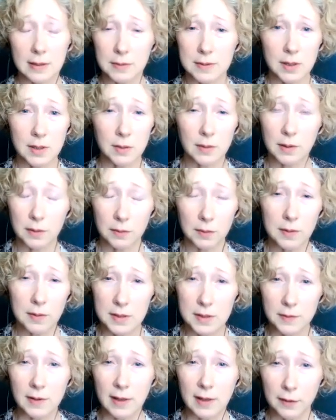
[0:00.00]
i was going through
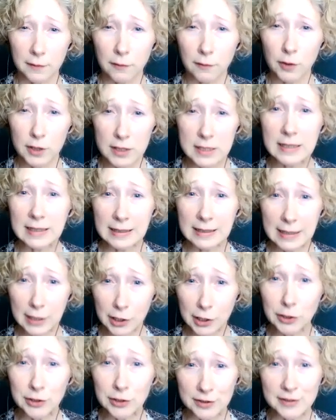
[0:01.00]
this for like 14
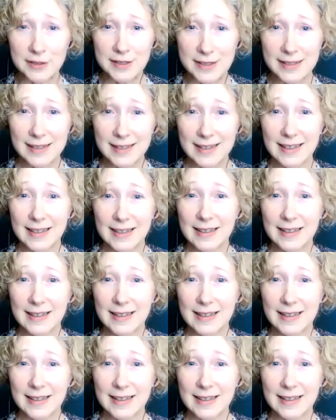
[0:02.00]
years